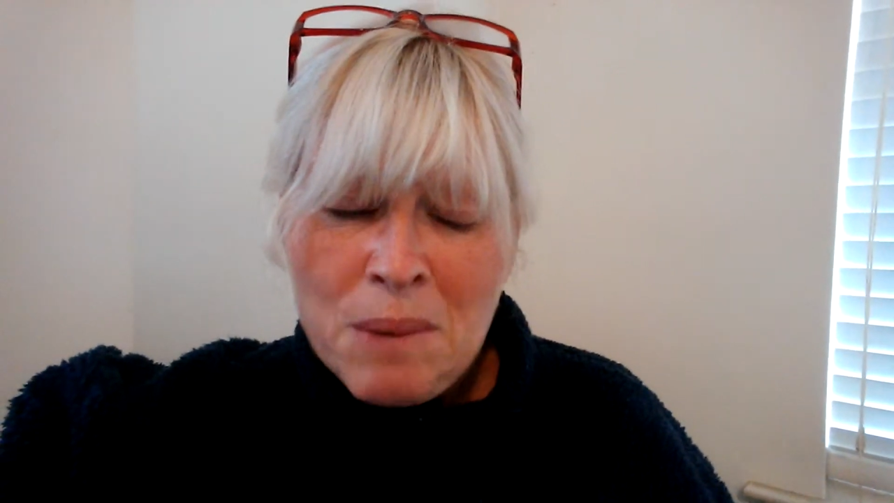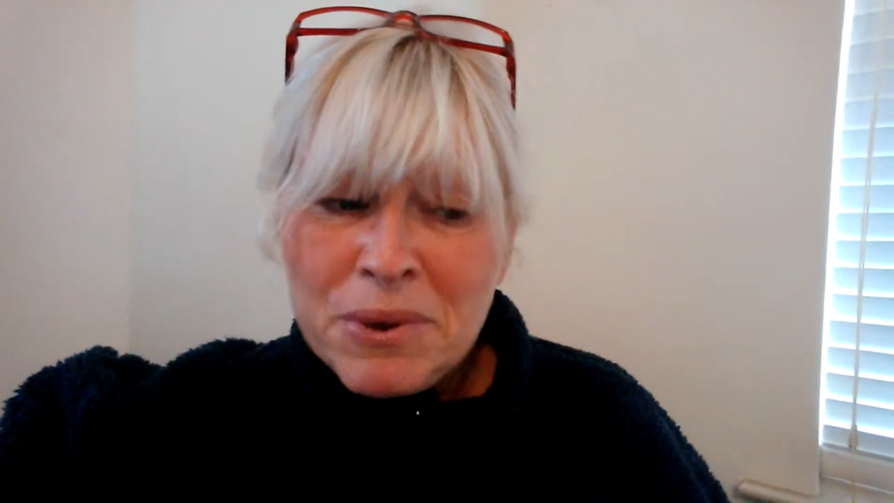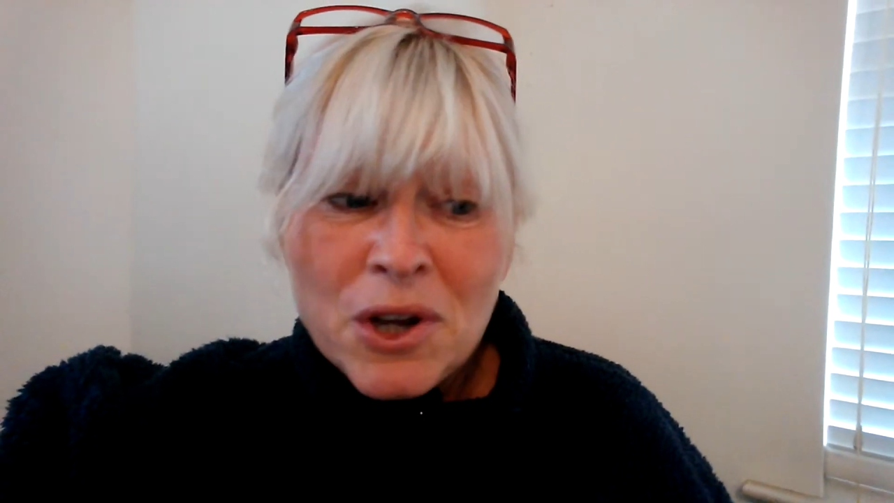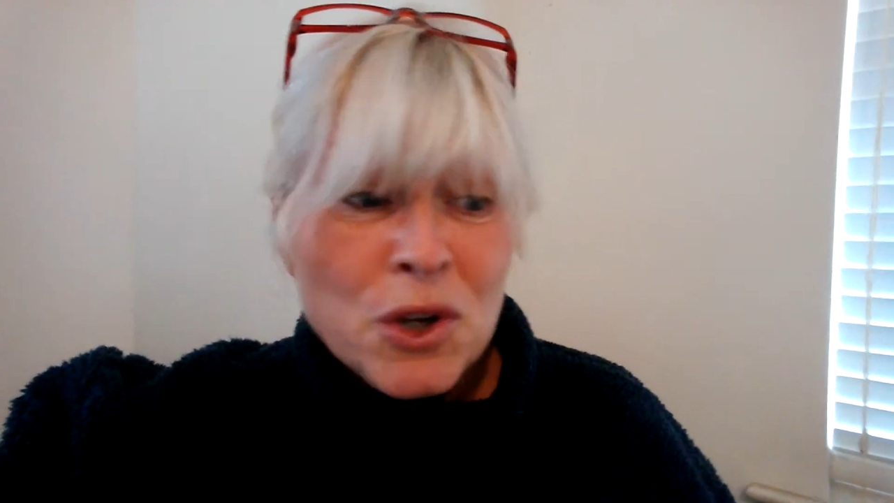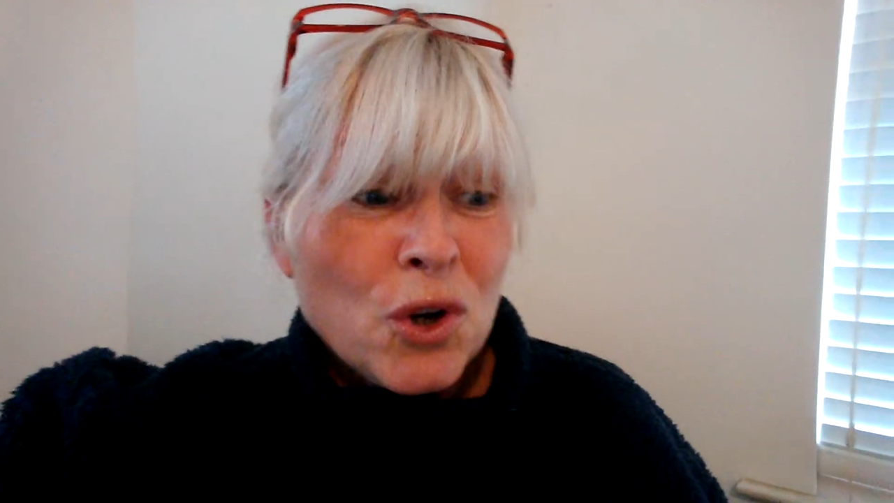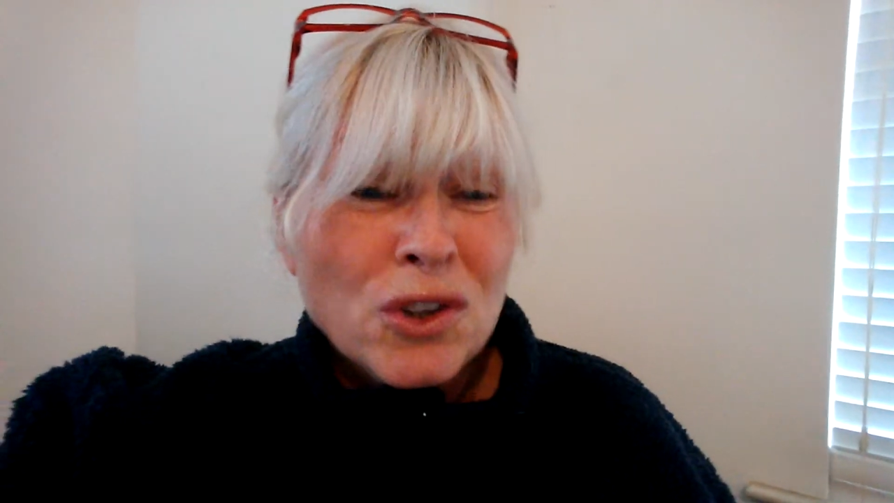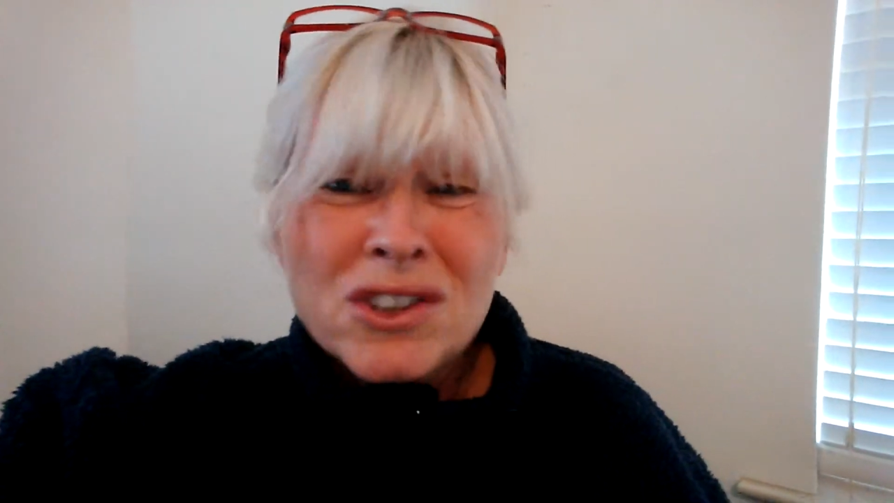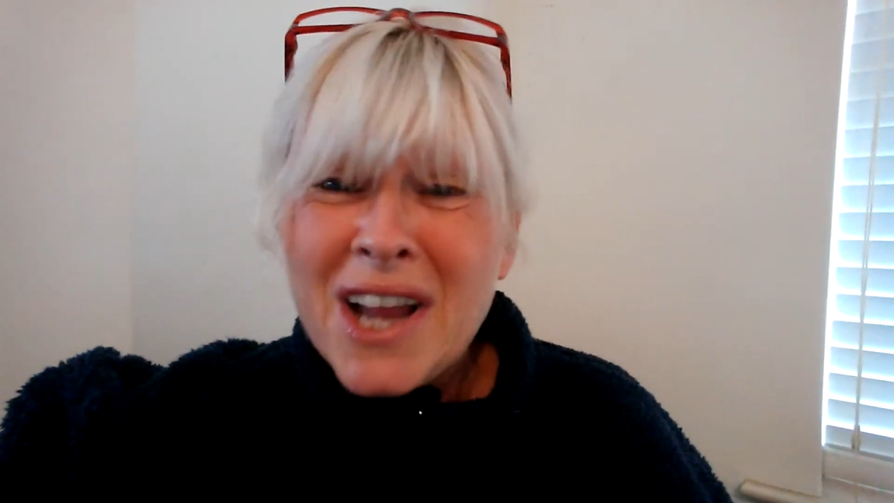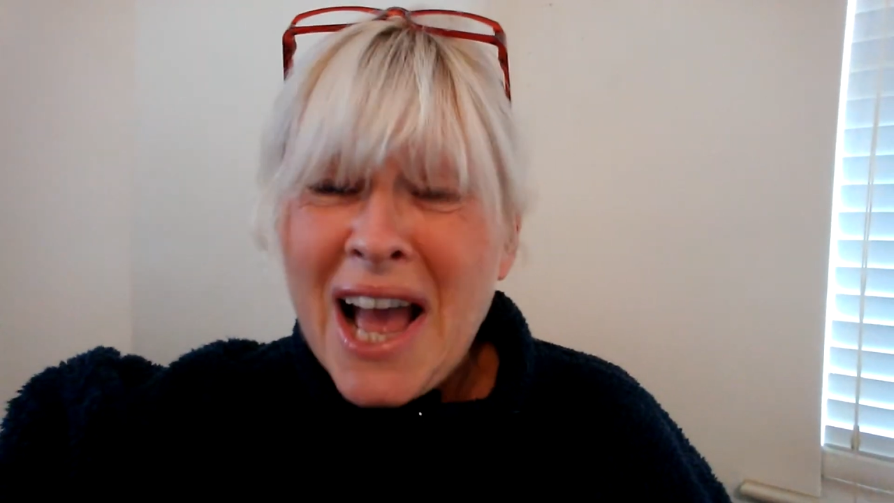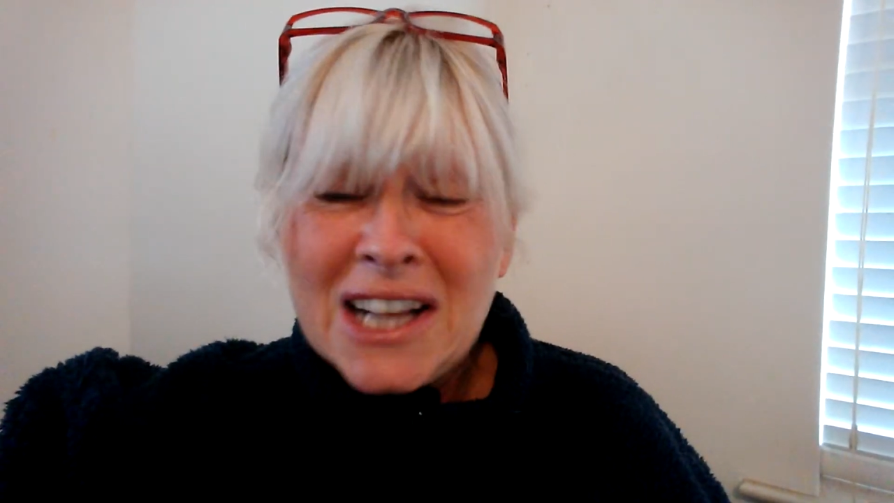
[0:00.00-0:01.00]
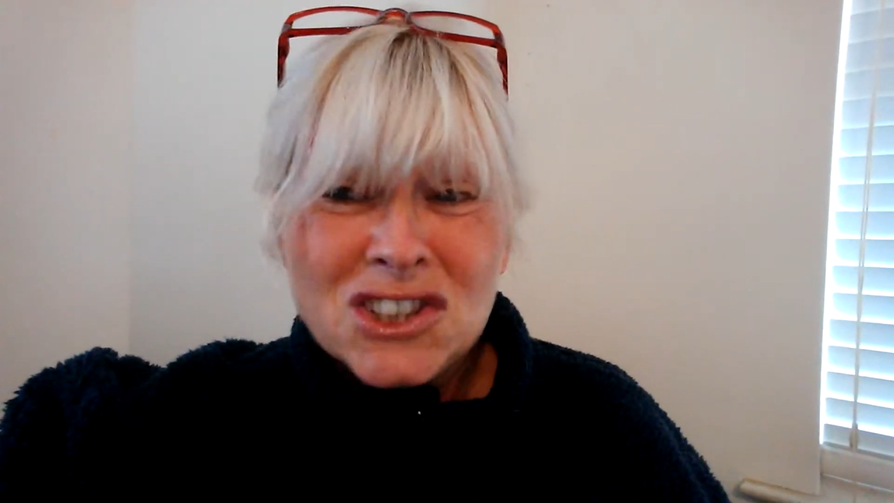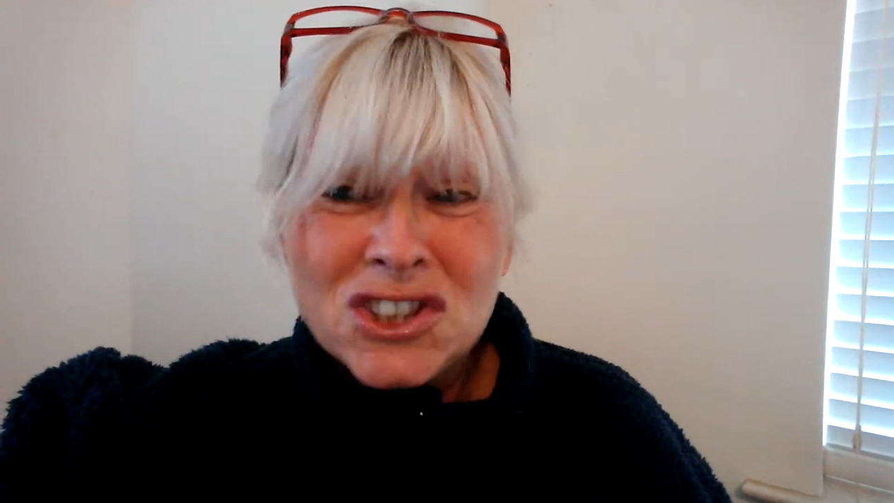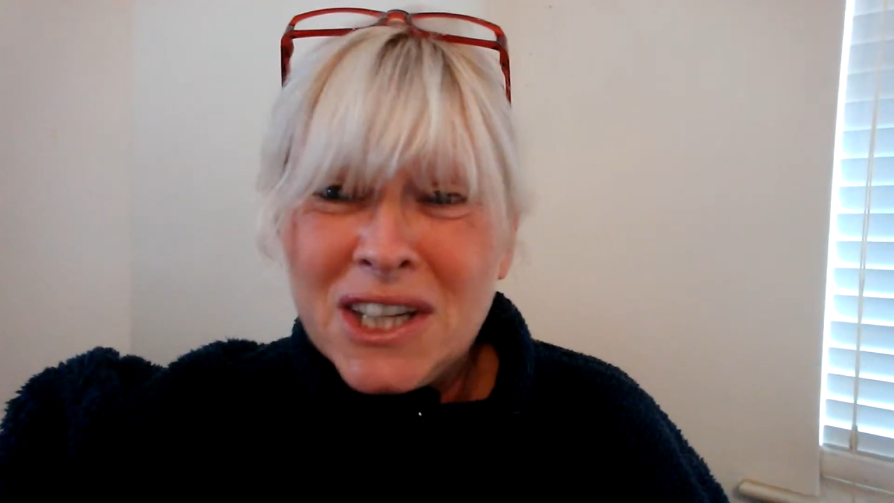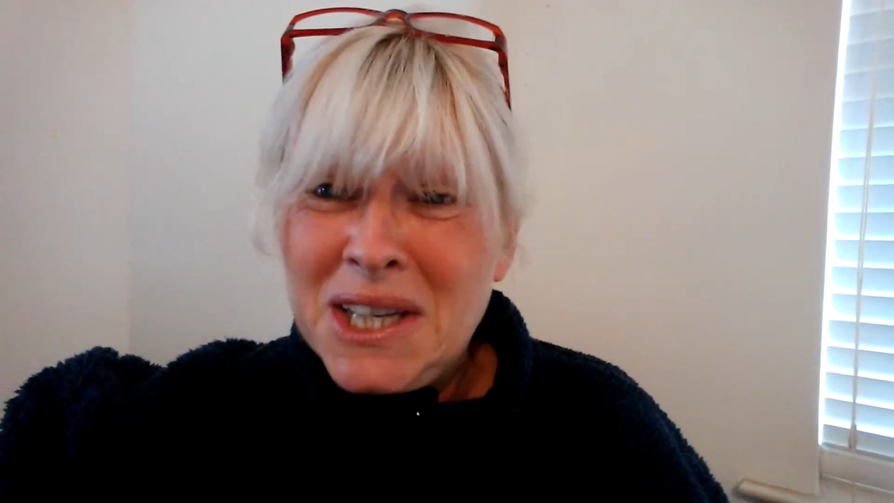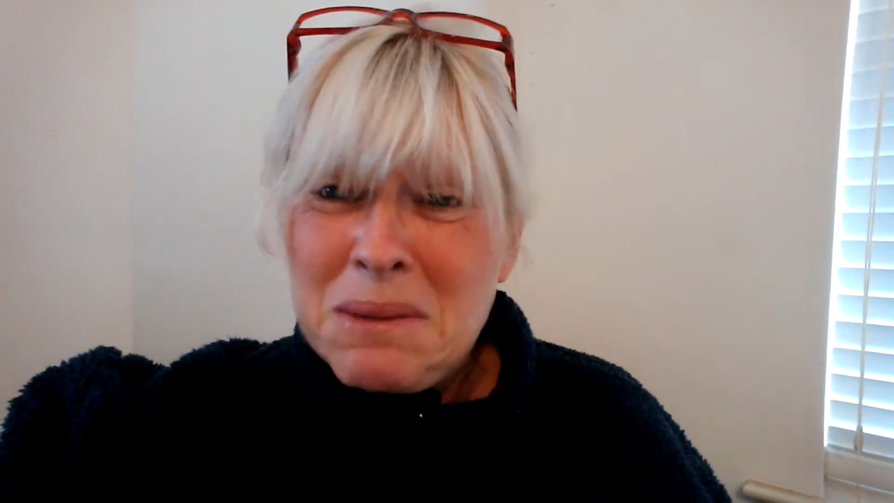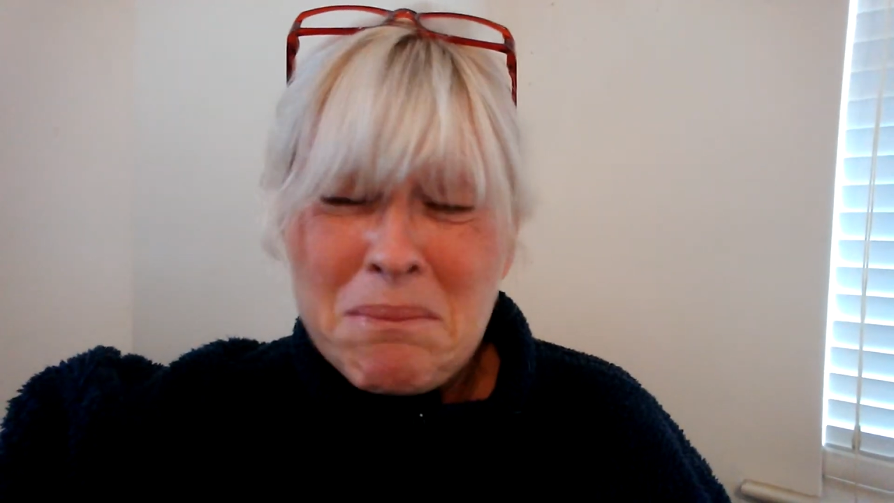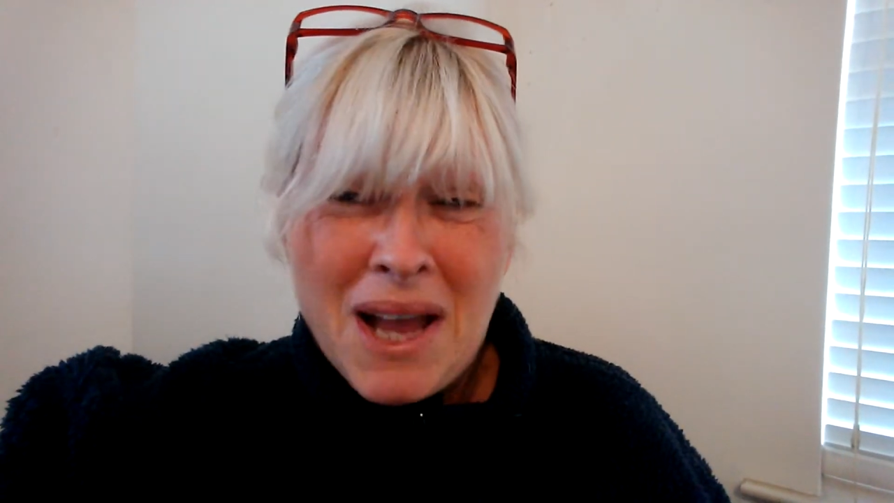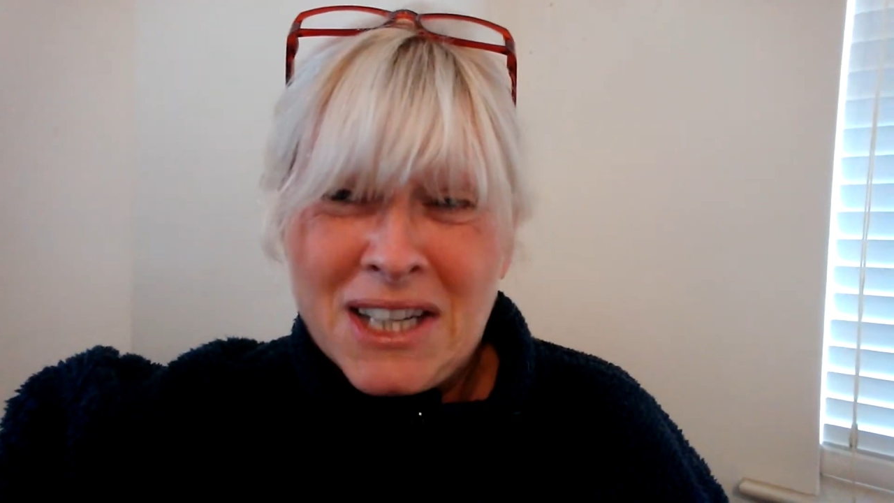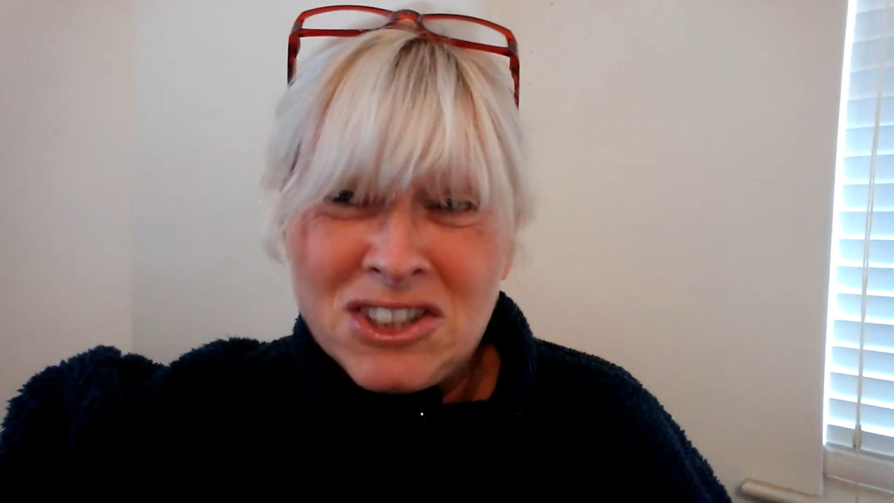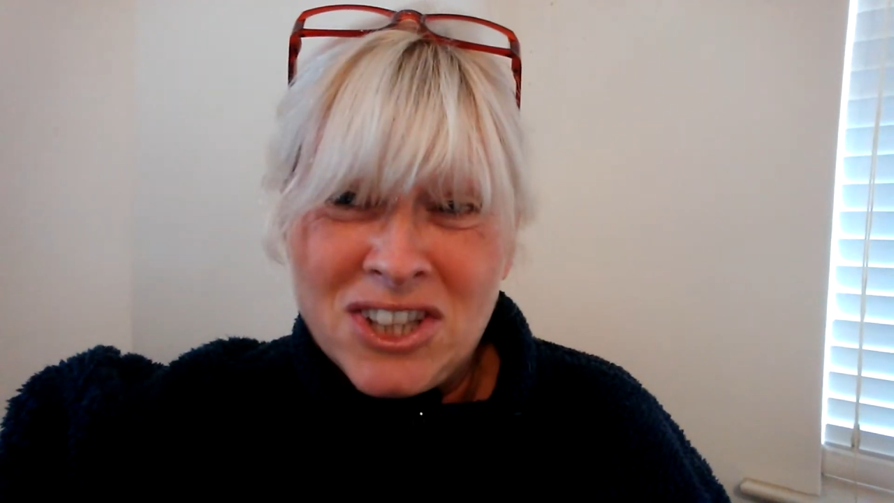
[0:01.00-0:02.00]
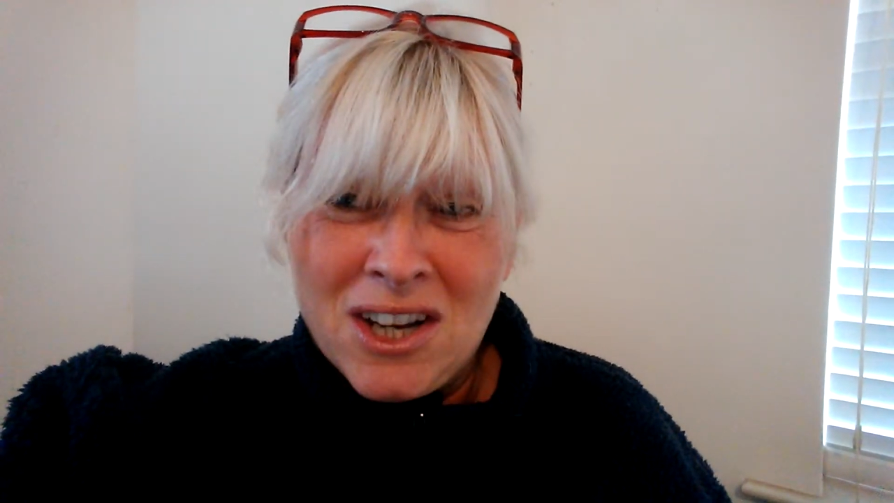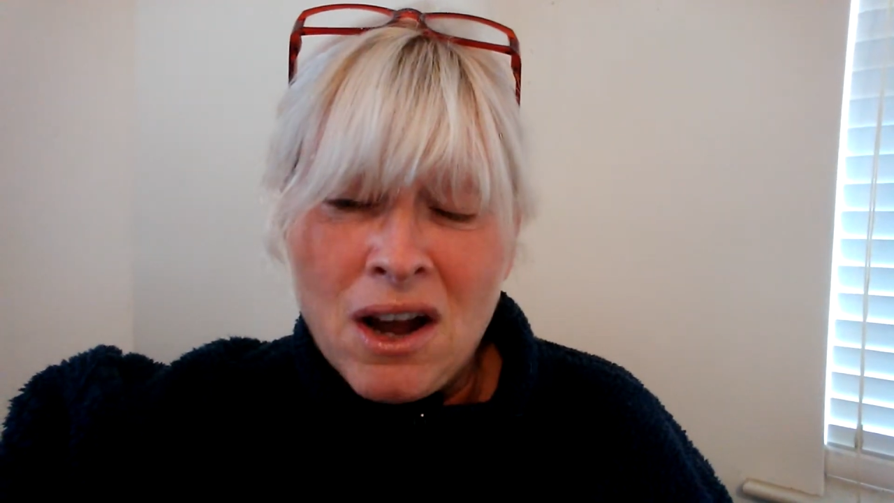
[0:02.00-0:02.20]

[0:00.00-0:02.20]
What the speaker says: but I couldn't actually manage it.